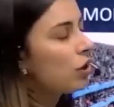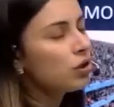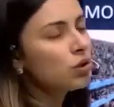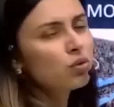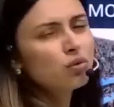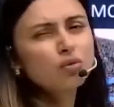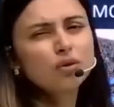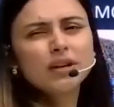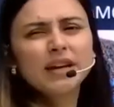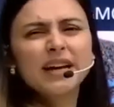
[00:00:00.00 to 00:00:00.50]
you
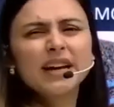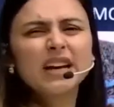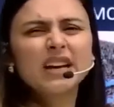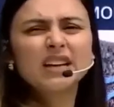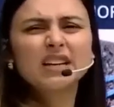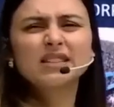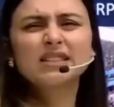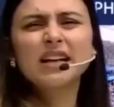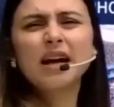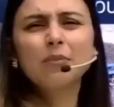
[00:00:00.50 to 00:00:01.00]
could take an
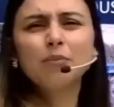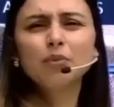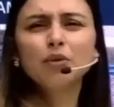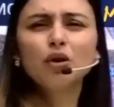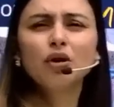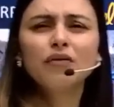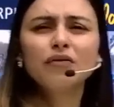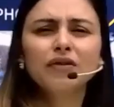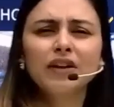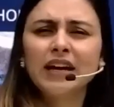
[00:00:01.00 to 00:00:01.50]
example
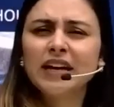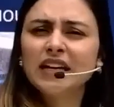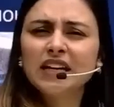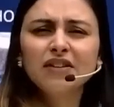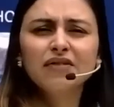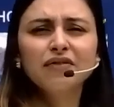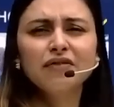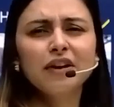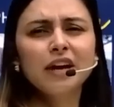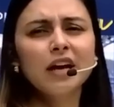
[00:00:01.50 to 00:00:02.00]
of
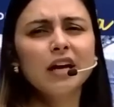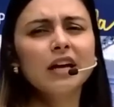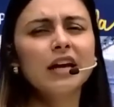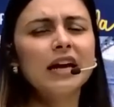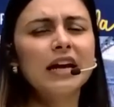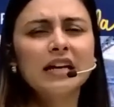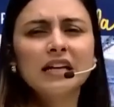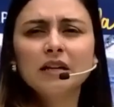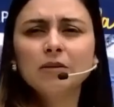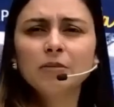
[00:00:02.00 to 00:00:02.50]
any fair,
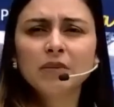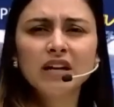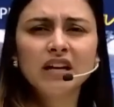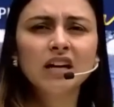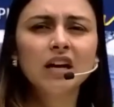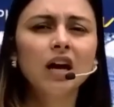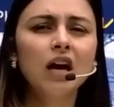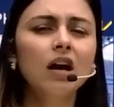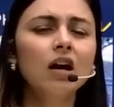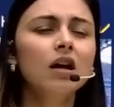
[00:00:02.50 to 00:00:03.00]
any
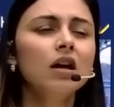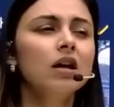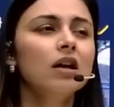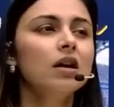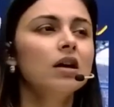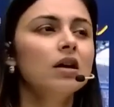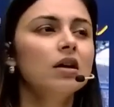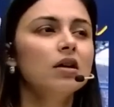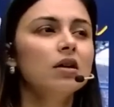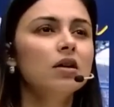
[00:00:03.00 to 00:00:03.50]
mela,
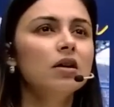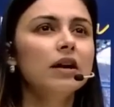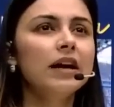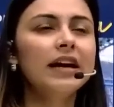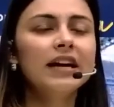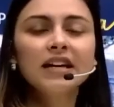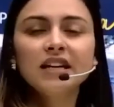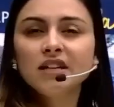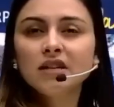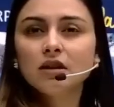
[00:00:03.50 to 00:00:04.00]

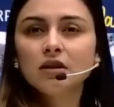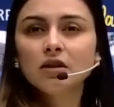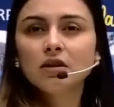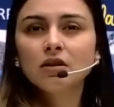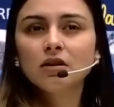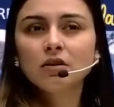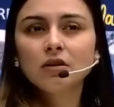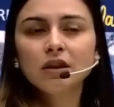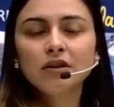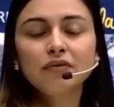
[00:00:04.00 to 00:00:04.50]

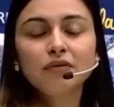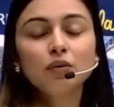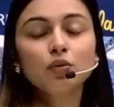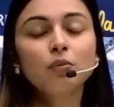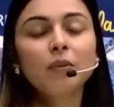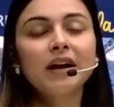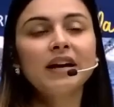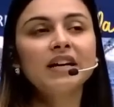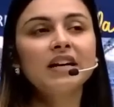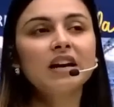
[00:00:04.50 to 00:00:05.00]
if you
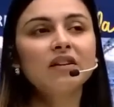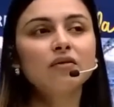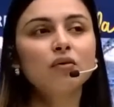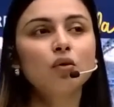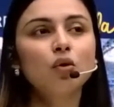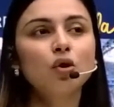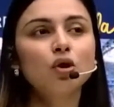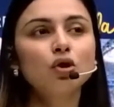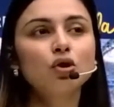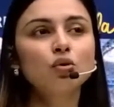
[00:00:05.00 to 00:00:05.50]
might have
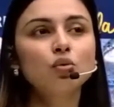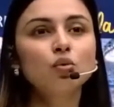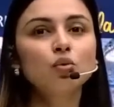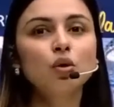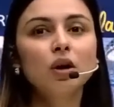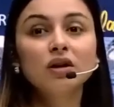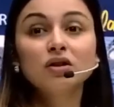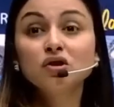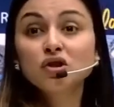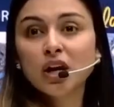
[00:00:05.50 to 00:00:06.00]
gone to
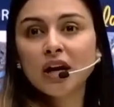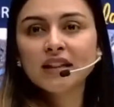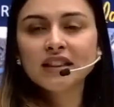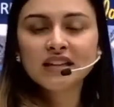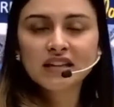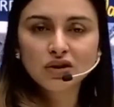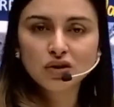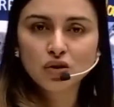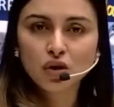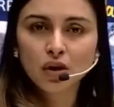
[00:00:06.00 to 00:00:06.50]
a
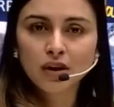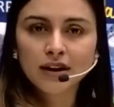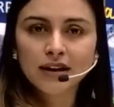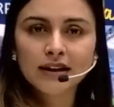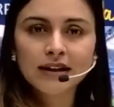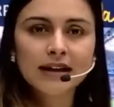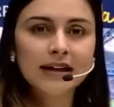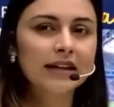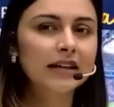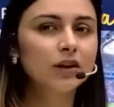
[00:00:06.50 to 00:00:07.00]
Chandni Chowk
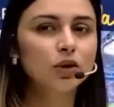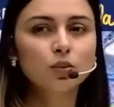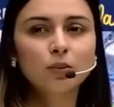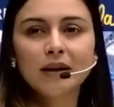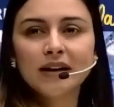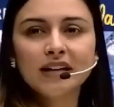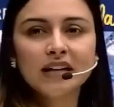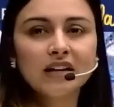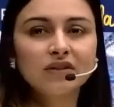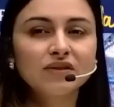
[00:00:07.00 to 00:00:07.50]
in Delhi, you
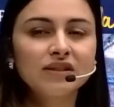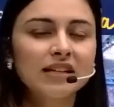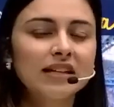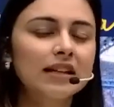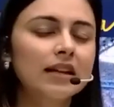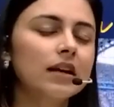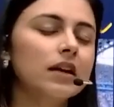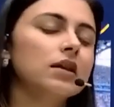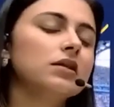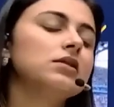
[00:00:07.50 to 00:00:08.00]
might have seen
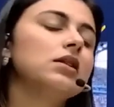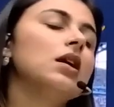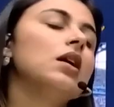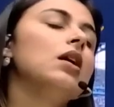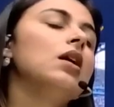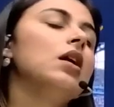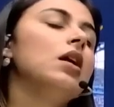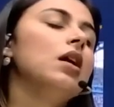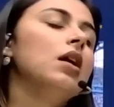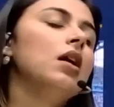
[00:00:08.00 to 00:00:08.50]
there is
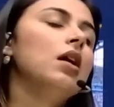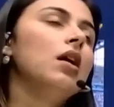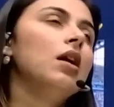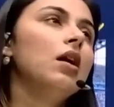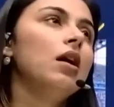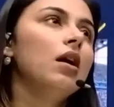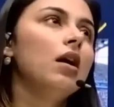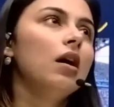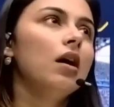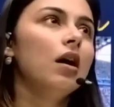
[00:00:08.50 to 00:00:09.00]

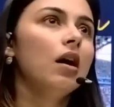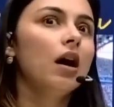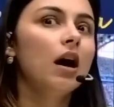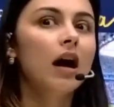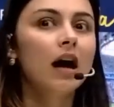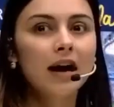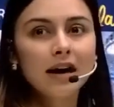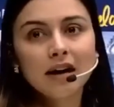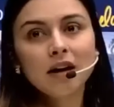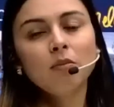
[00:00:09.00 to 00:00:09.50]

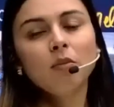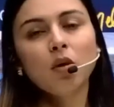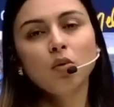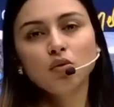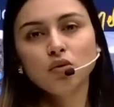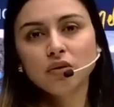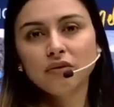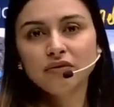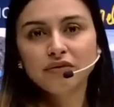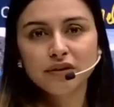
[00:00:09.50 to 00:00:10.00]
high
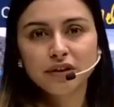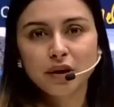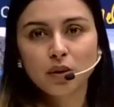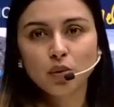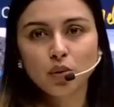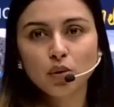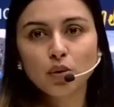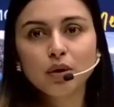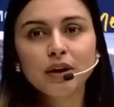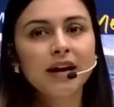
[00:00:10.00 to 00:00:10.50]
amount of
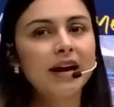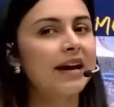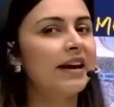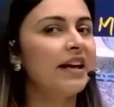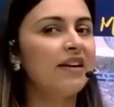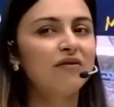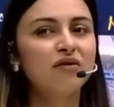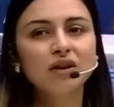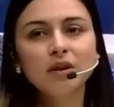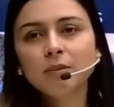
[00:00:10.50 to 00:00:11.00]
crowd, okay, and
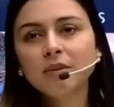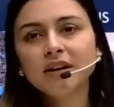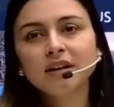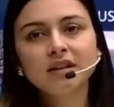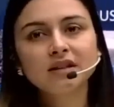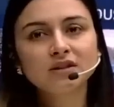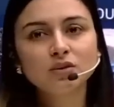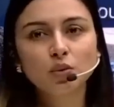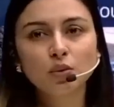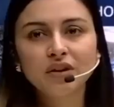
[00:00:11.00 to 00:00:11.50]
everybody
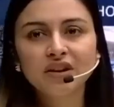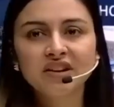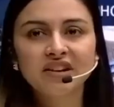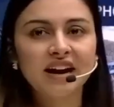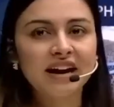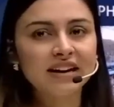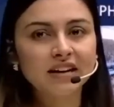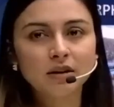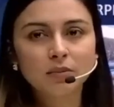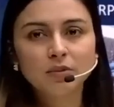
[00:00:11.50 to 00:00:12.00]
is going
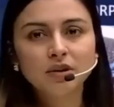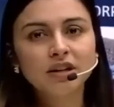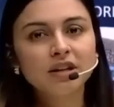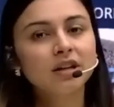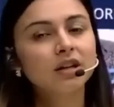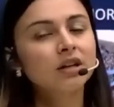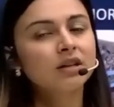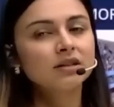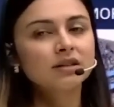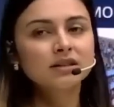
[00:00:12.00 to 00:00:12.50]
randomly
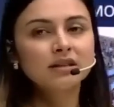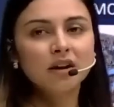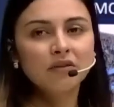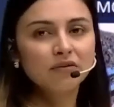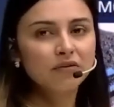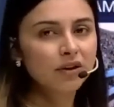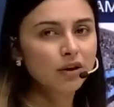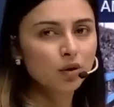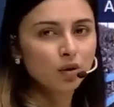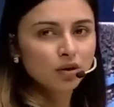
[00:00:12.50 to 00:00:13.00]

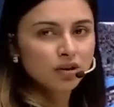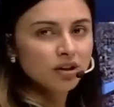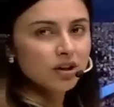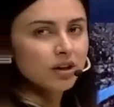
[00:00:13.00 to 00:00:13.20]
somewhere or the